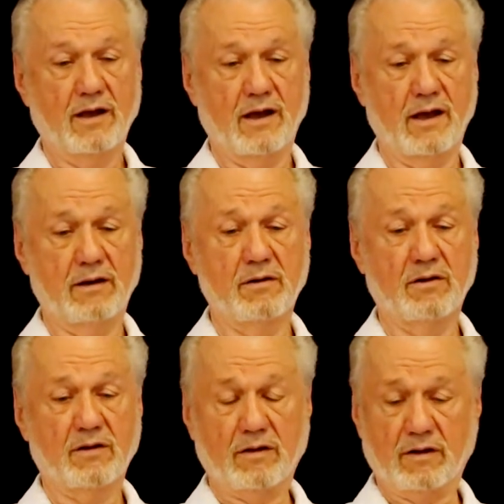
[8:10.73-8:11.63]
and
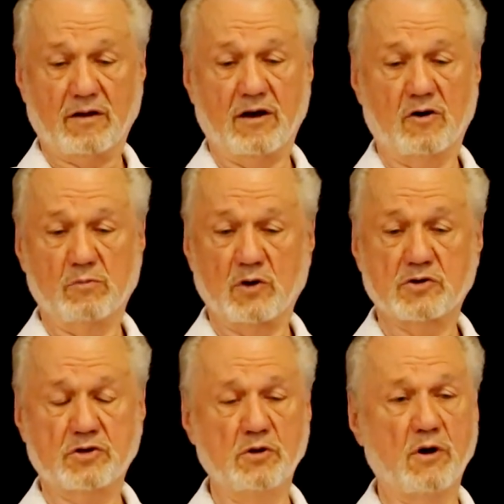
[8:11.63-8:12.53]

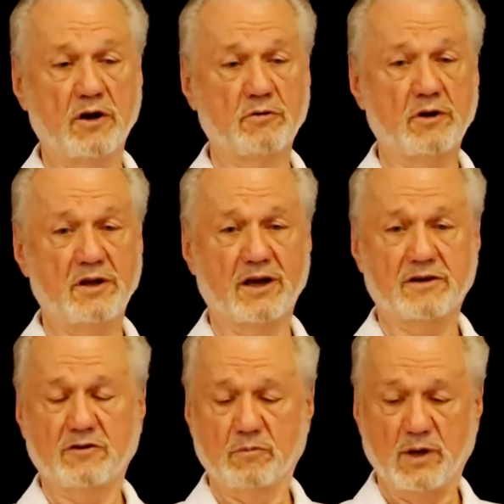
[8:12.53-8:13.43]
almost 200
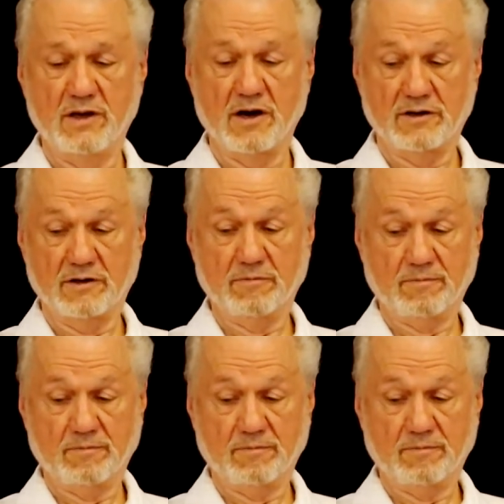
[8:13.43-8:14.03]
yet to be done.